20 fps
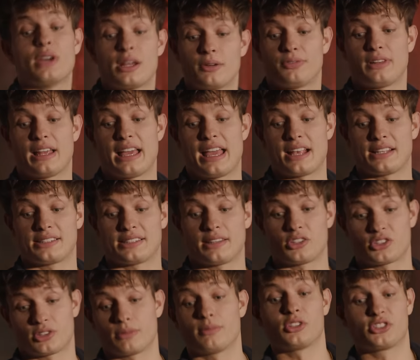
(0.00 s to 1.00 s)
red flags that
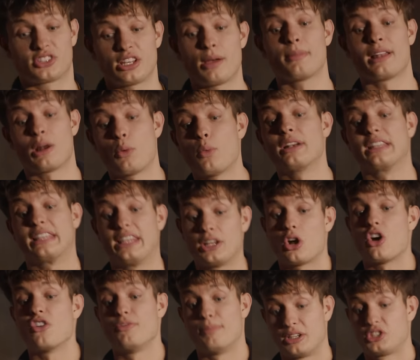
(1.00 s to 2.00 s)
there's some that I wanna get
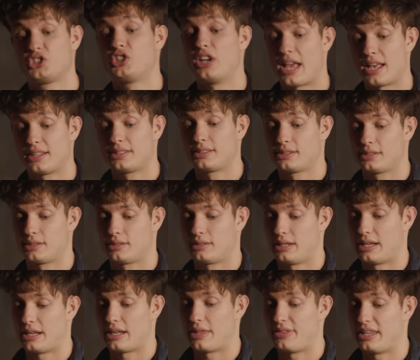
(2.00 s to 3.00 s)
off my
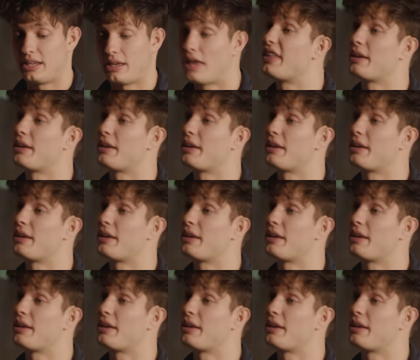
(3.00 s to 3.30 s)
chest. And I think